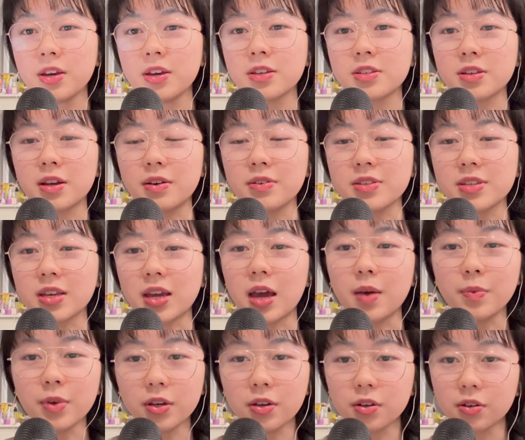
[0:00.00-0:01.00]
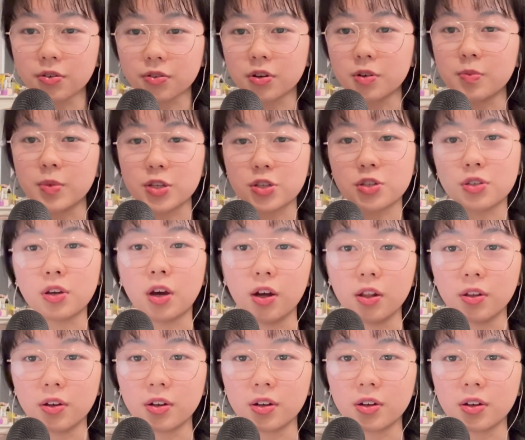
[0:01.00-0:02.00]
So I was like, I'm not gonna grow much
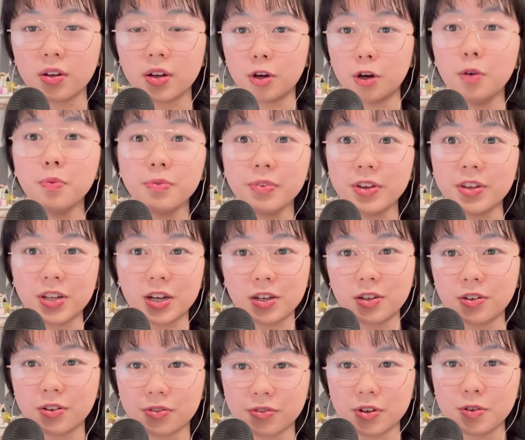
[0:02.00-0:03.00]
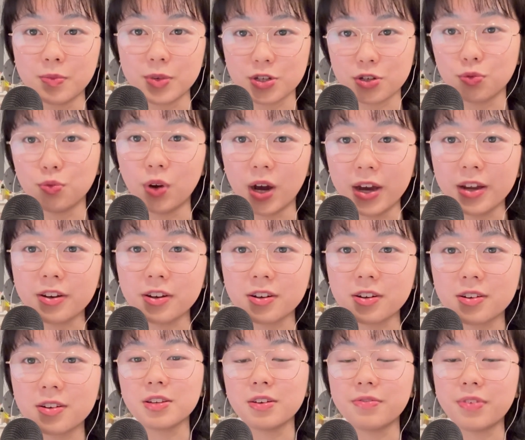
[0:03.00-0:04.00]
taller. Hopefully not gonna grow much
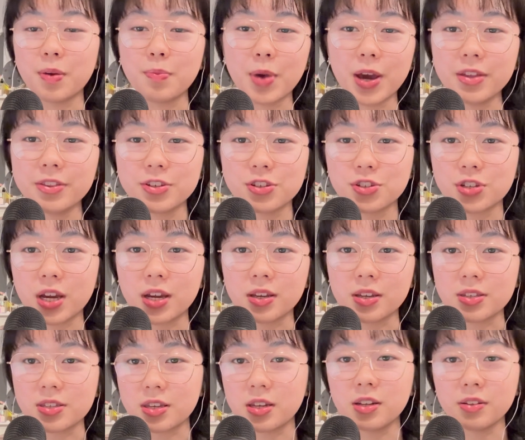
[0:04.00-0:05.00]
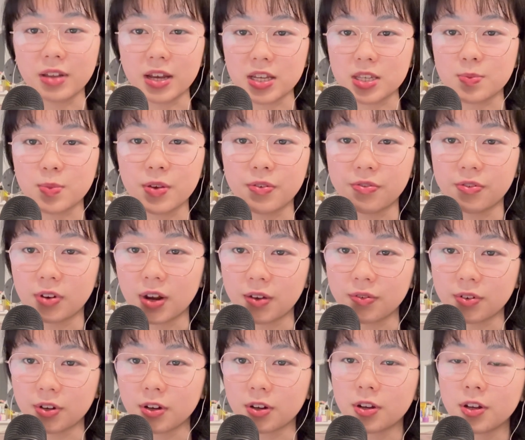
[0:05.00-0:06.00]
wider. So if I buy this jacket, it's gonna last me
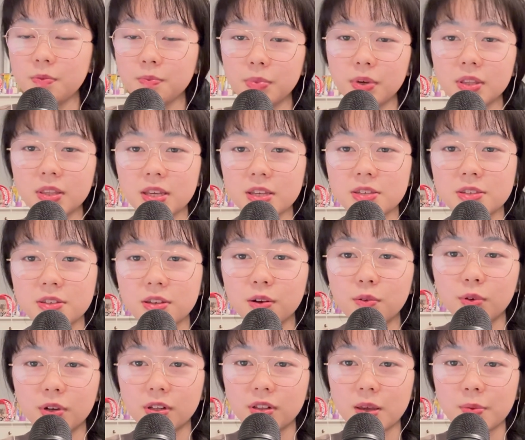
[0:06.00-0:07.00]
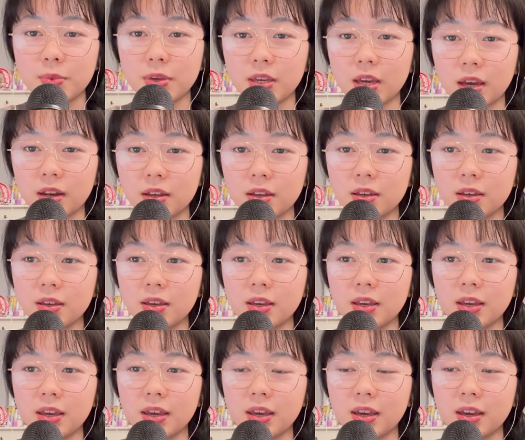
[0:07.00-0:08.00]
forever. But they still wouldn't let me get it.
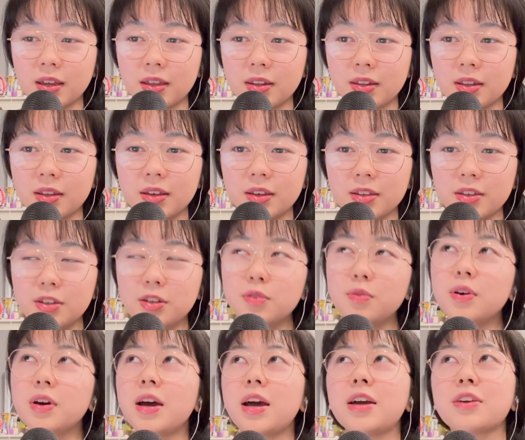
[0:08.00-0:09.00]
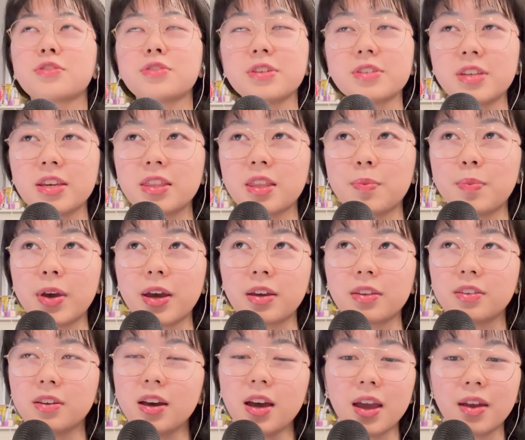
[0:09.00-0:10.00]
And you know what? Actually, I take that
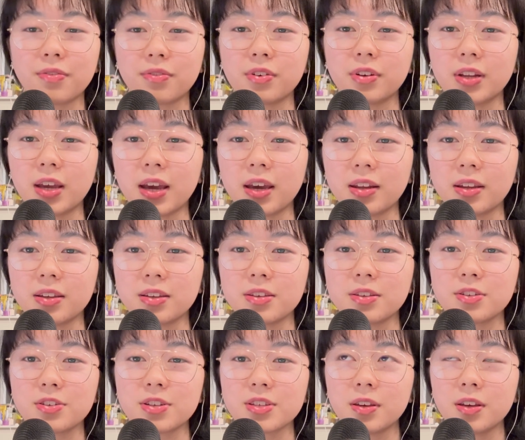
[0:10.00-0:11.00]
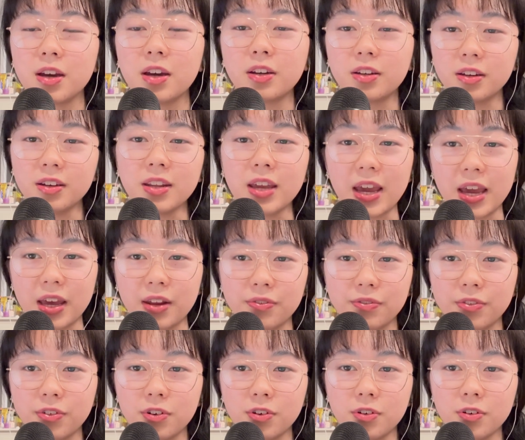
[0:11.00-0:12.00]
back. Not everyone had it. Just a good
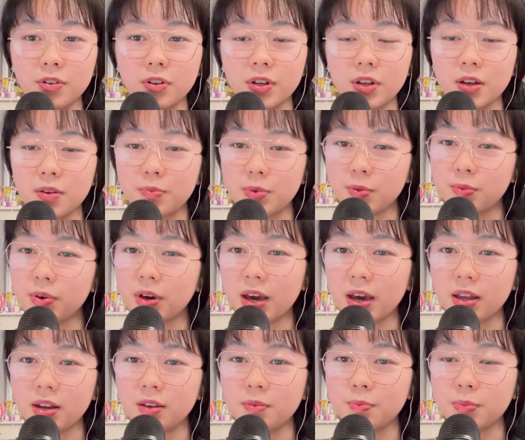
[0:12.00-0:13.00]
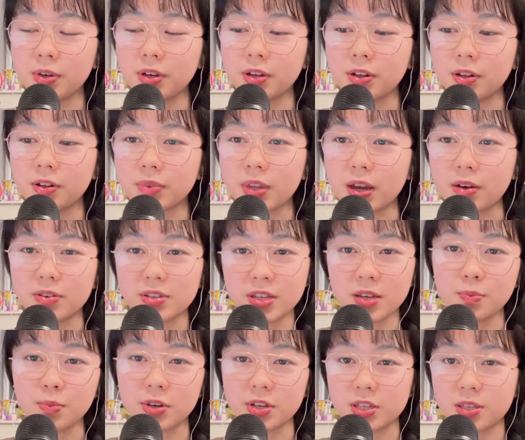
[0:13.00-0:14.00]
handful of people had it, but I would say
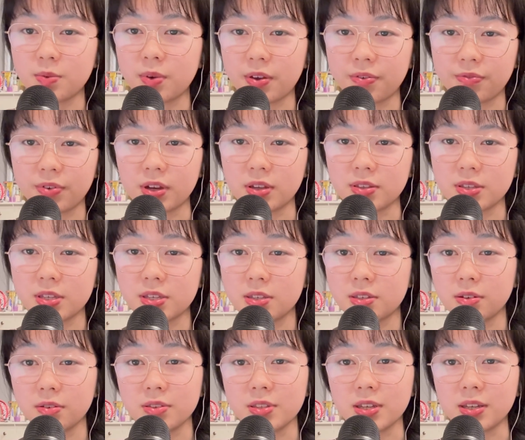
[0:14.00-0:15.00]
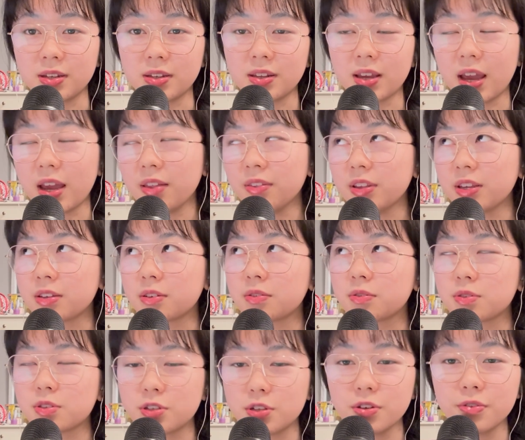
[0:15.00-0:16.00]
most of my friends still didn't. I had like
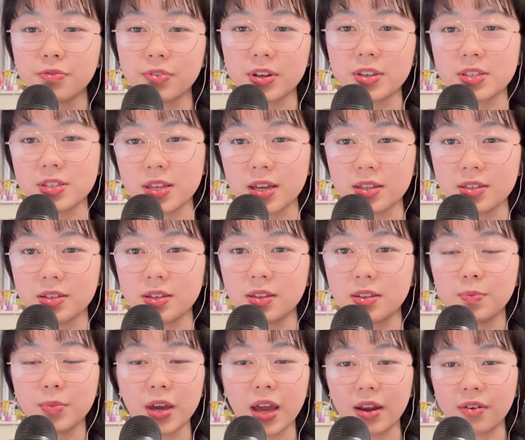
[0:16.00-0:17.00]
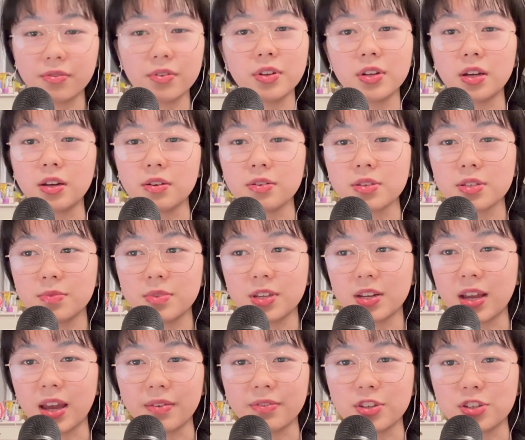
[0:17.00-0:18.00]
two friends that did, but everyone else
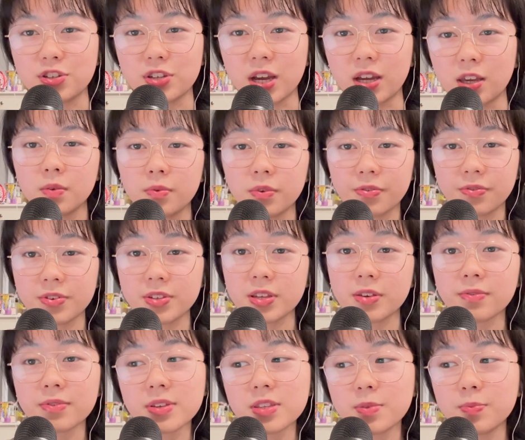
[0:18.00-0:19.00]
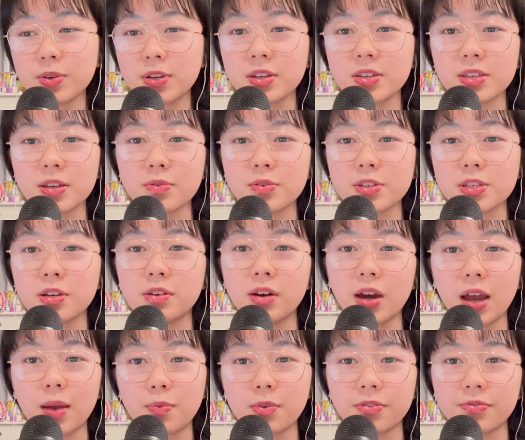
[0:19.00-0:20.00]
didn't have this jacket. But for some reason, because I was so
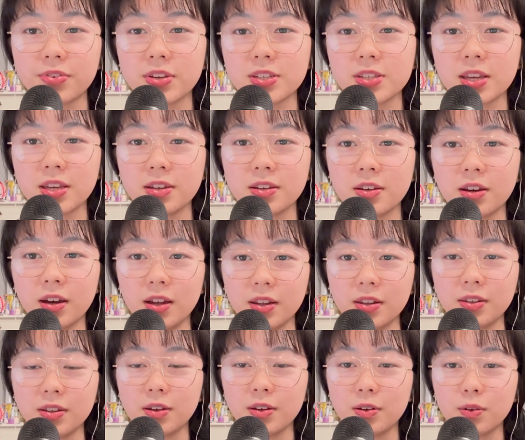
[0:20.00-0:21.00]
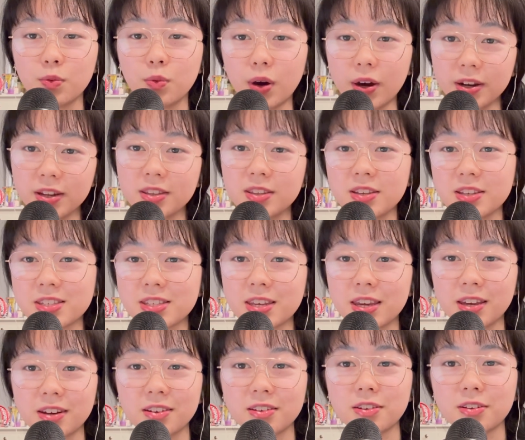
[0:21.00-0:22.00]
hyper fixated on wanting this
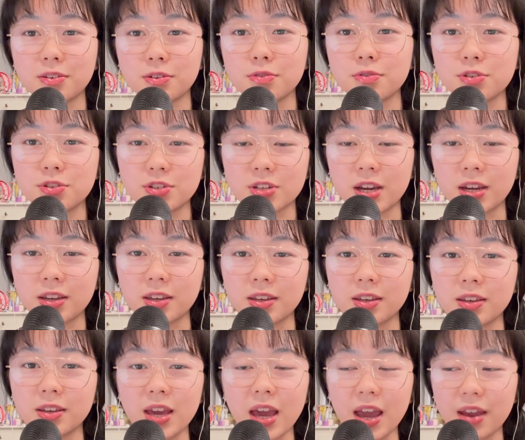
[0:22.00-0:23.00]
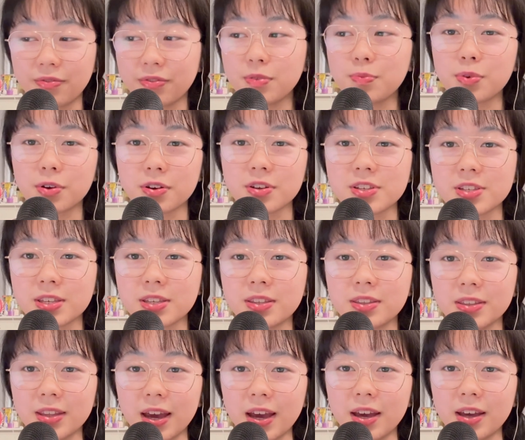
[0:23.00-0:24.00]
Canada Goose jacket, every
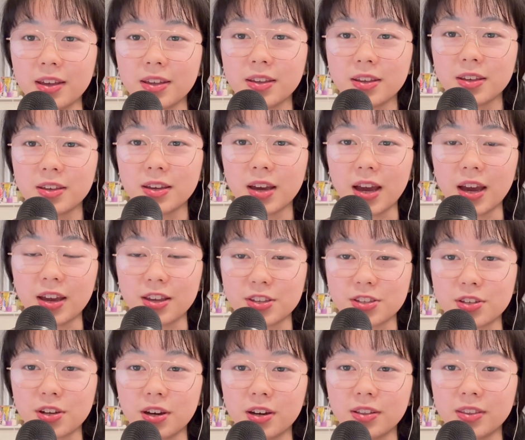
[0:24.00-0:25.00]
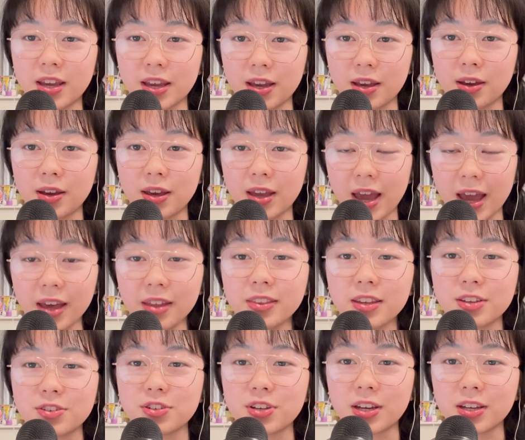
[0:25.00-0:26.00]
person that I saw that had
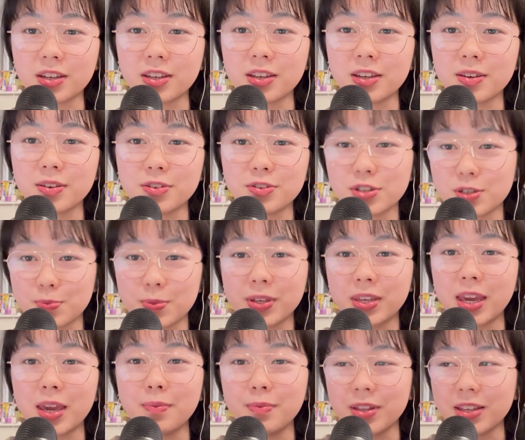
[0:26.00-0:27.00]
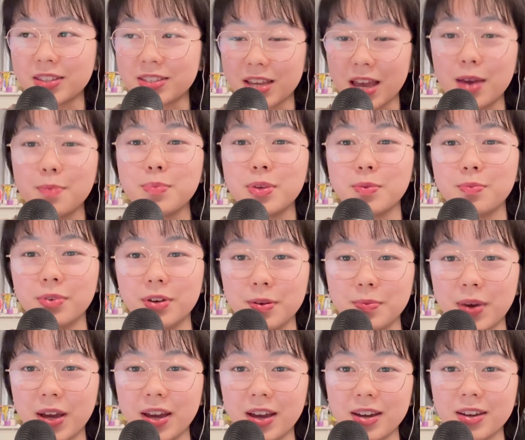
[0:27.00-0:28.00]
that jacket just became like 10 people in
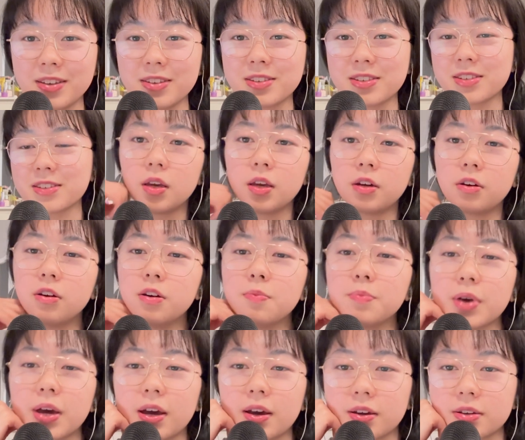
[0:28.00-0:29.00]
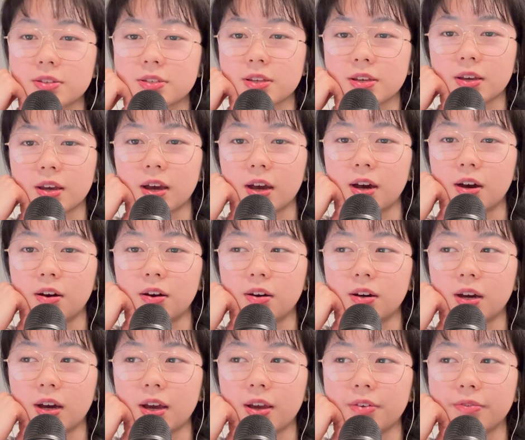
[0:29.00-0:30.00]
my eyes. And going back to how
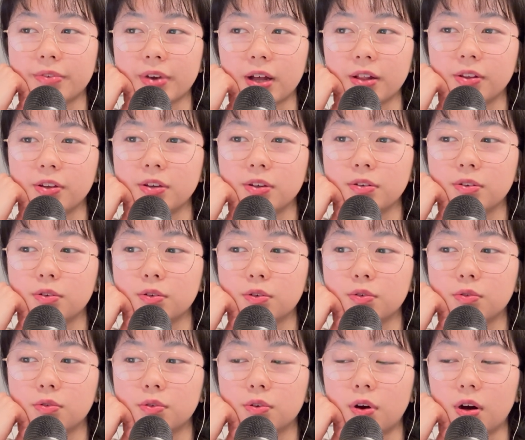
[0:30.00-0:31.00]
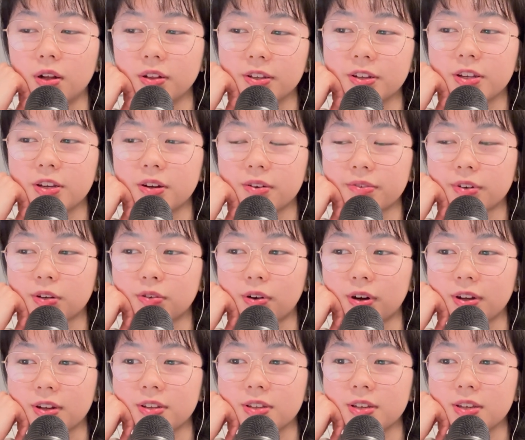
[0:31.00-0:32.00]
I value quality over
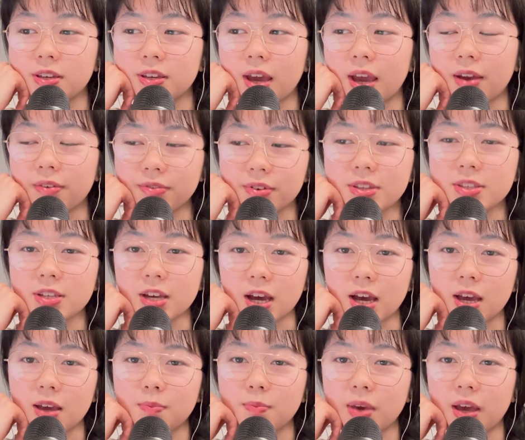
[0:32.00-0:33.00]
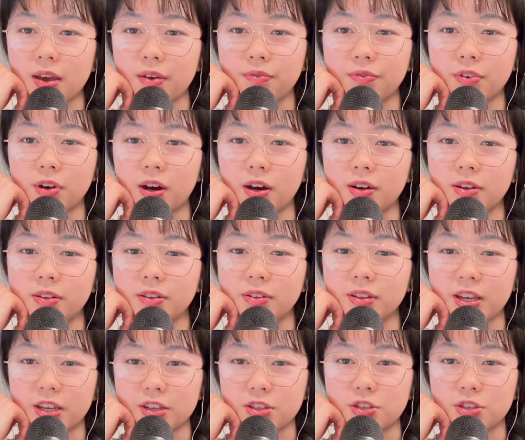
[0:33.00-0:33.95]
quantity, every time I've gotten like a